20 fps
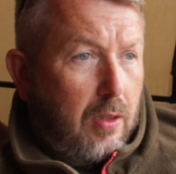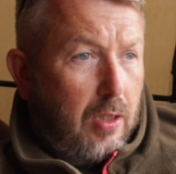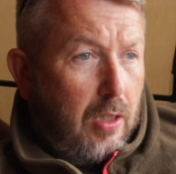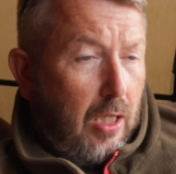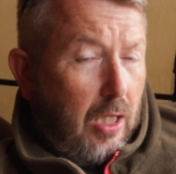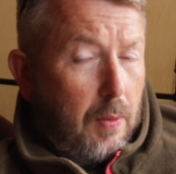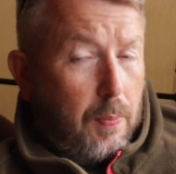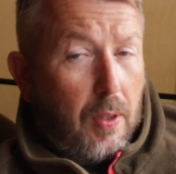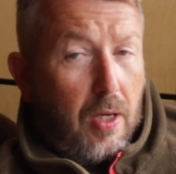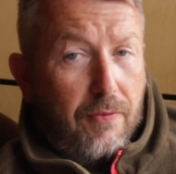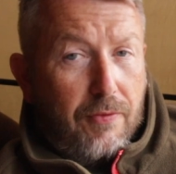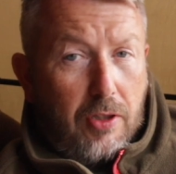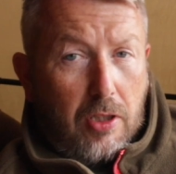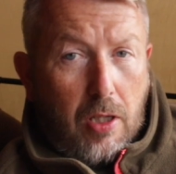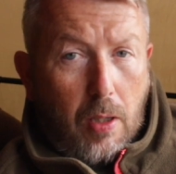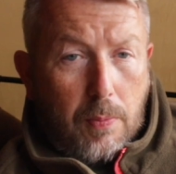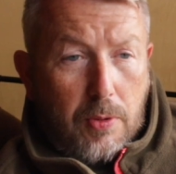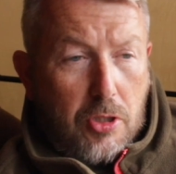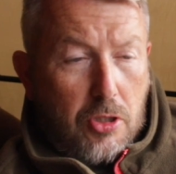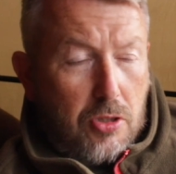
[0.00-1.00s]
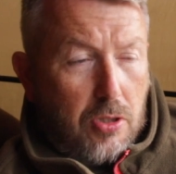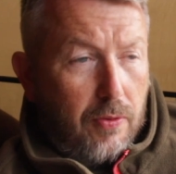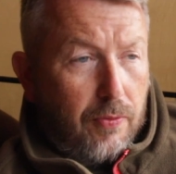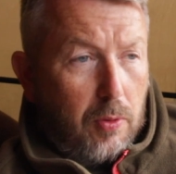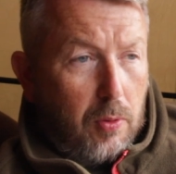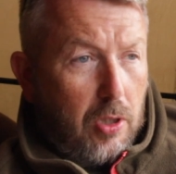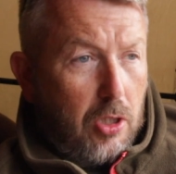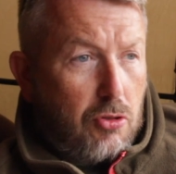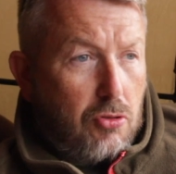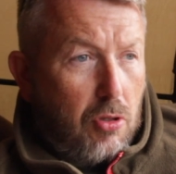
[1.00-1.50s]
And apart from the competition, if
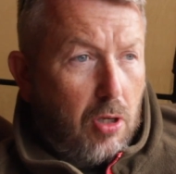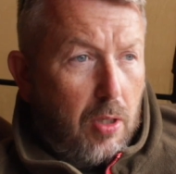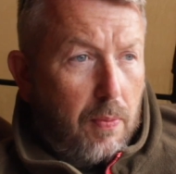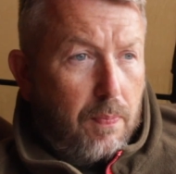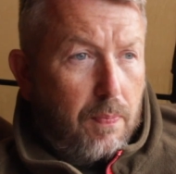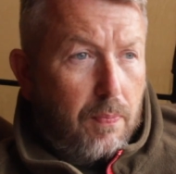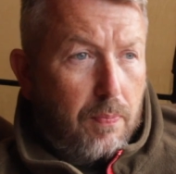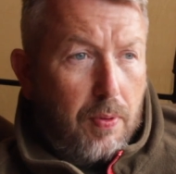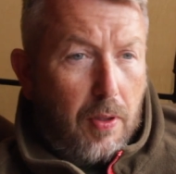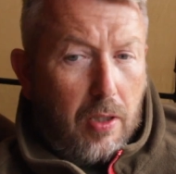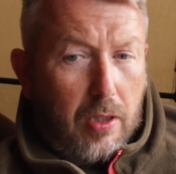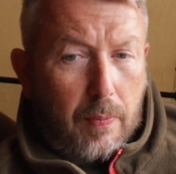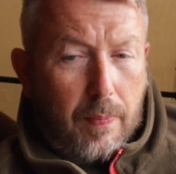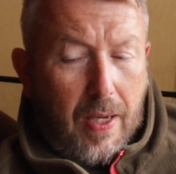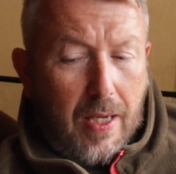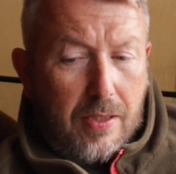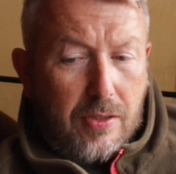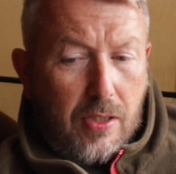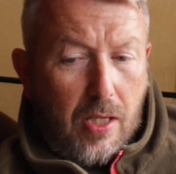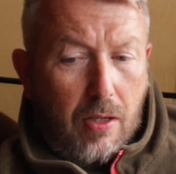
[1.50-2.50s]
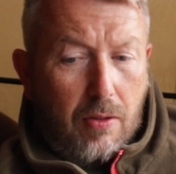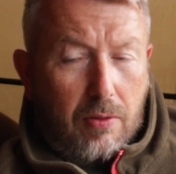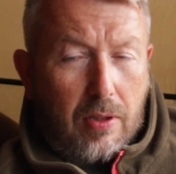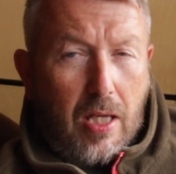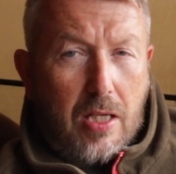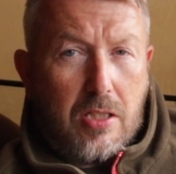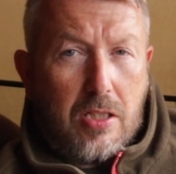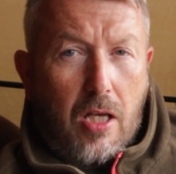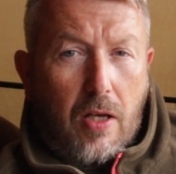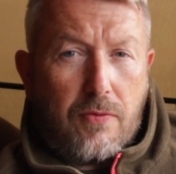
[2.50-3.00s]
you want to try Parker Baits out, get
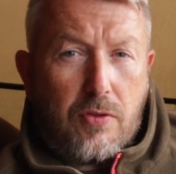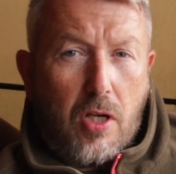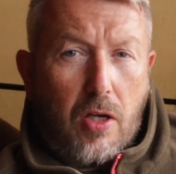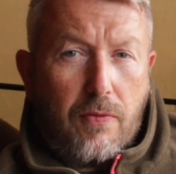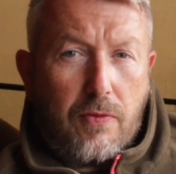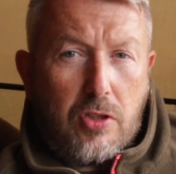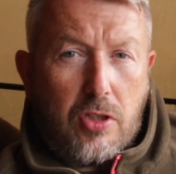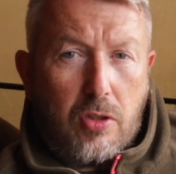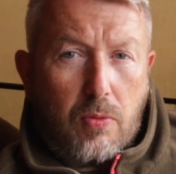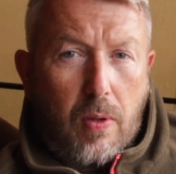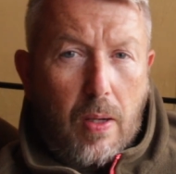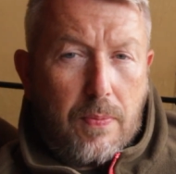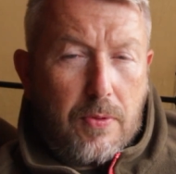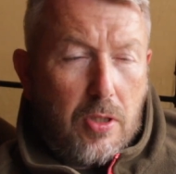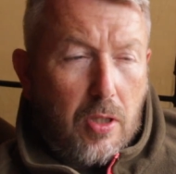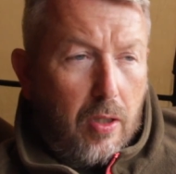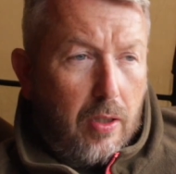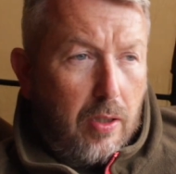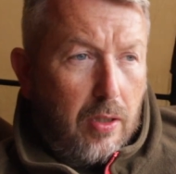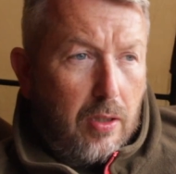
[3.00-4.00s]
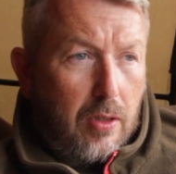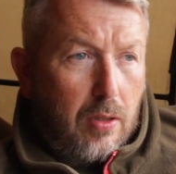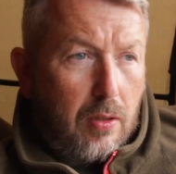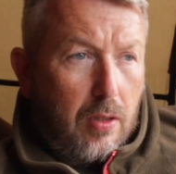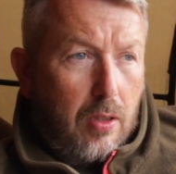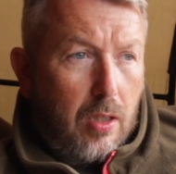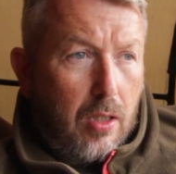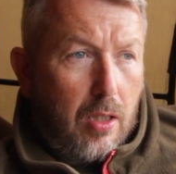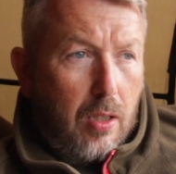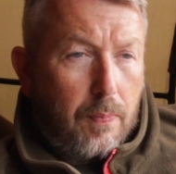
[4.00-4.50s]
yourselves over to the website,
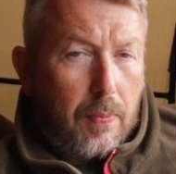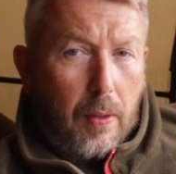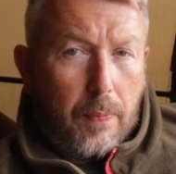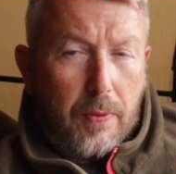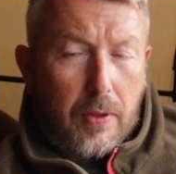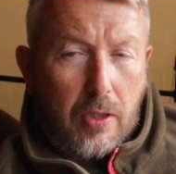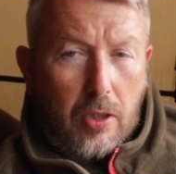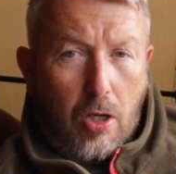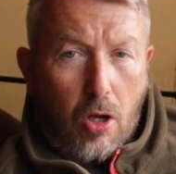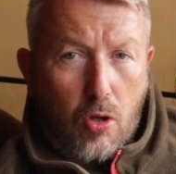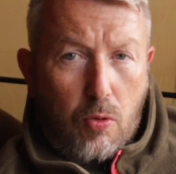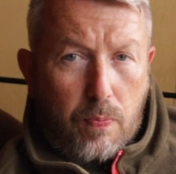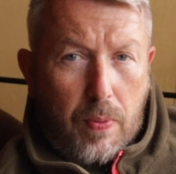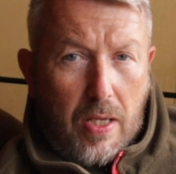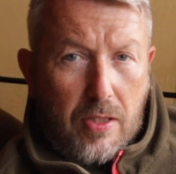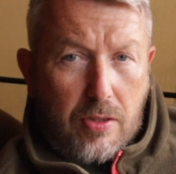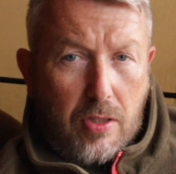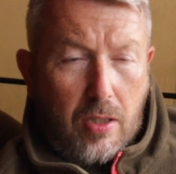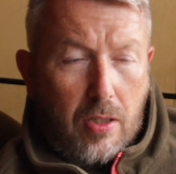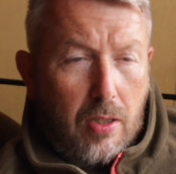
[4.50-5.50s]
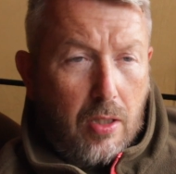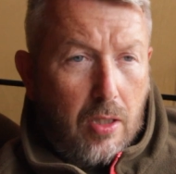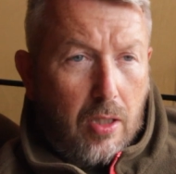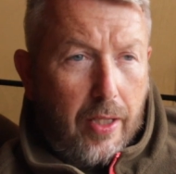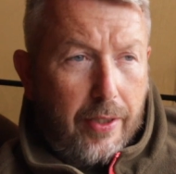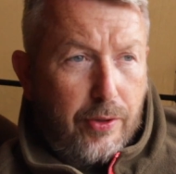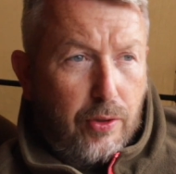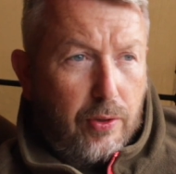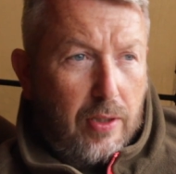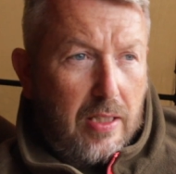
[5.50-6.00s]
pop in the code BEZA,
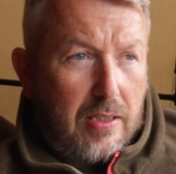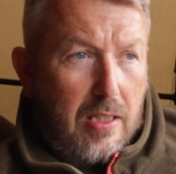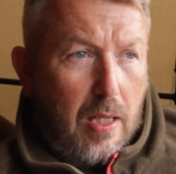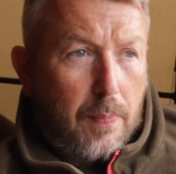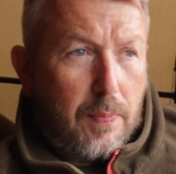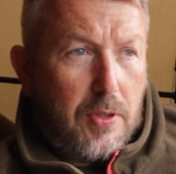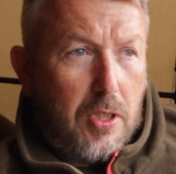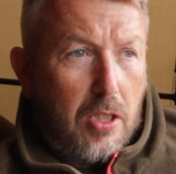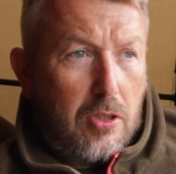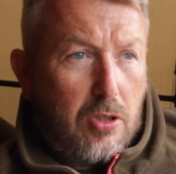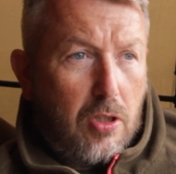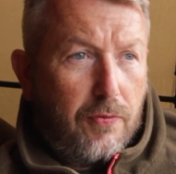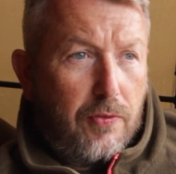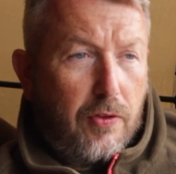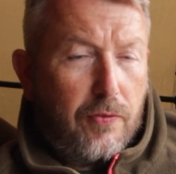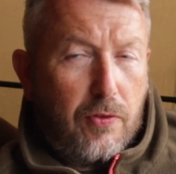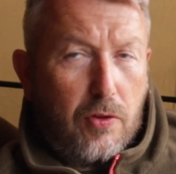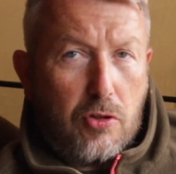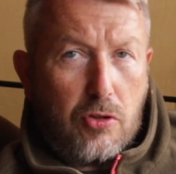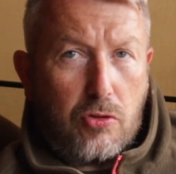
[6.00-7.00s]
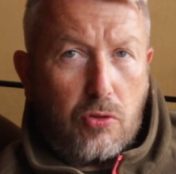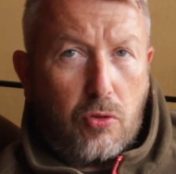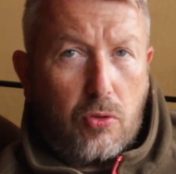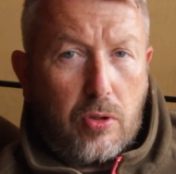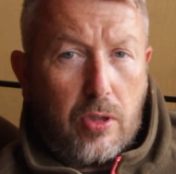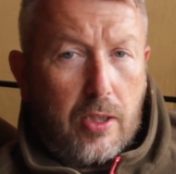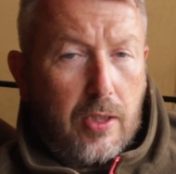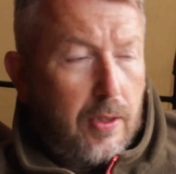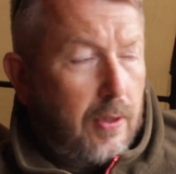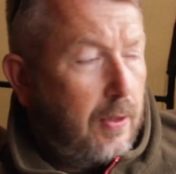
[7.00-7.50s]
and you'll get 10% off your first order.